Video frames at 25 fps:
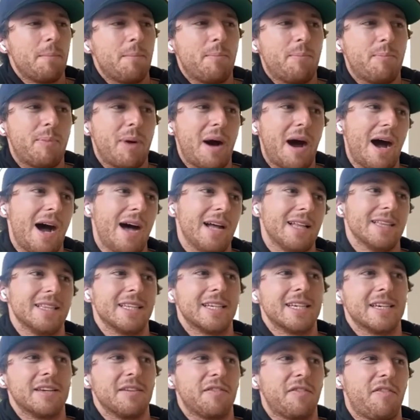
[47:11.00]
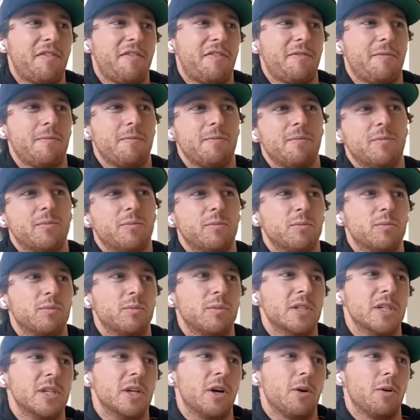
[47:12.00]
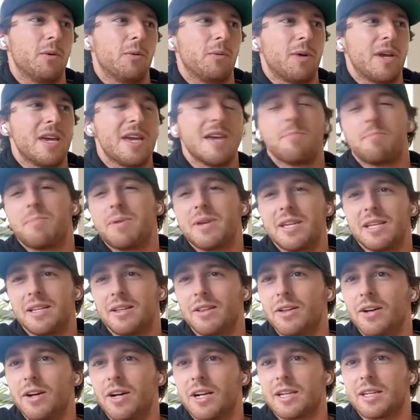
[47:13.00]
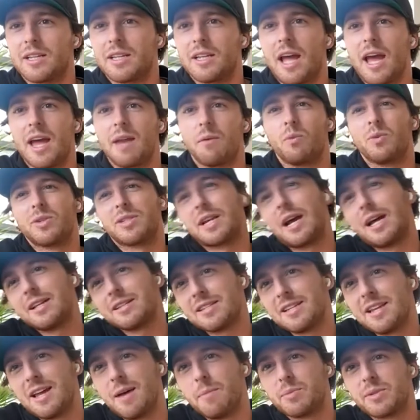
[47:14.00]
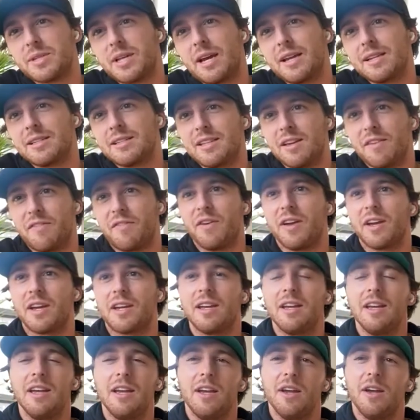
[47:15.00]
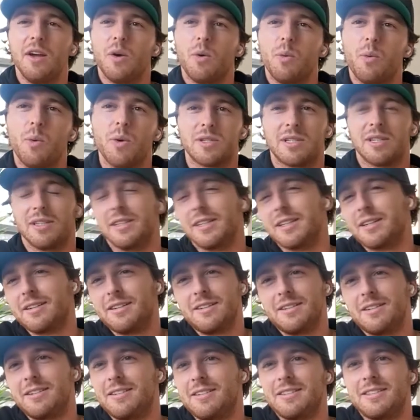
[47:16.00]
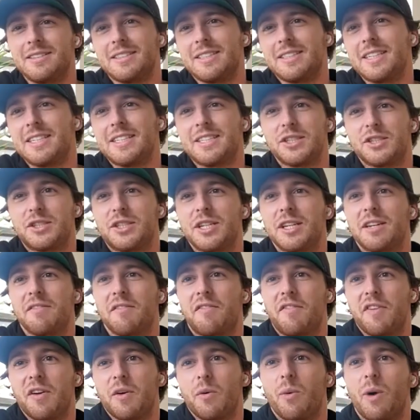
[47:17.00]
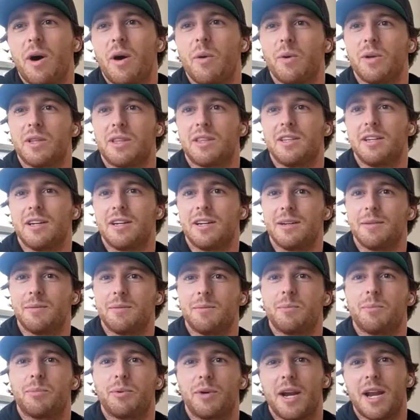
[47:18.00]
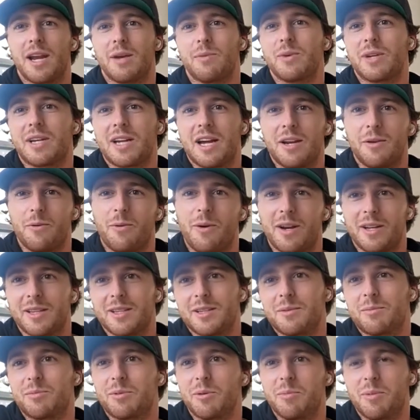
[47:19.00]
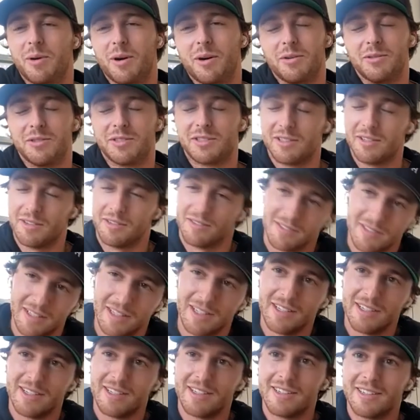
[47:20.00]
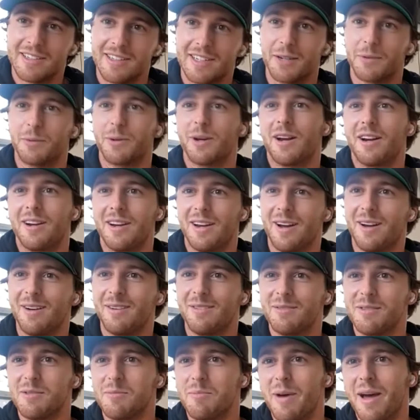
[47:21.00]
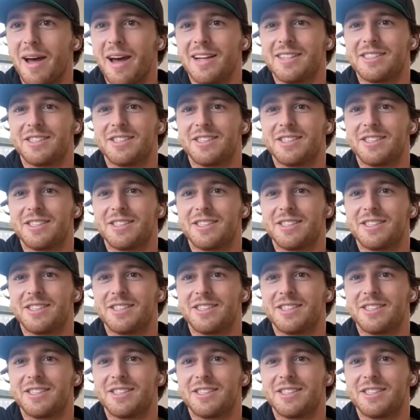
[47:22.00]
pot leaf, hippie look. And Wisconsin Hemp Scientific was it just didn't fit well with the brand we kind of wanted to propose. So here we are now with Batch.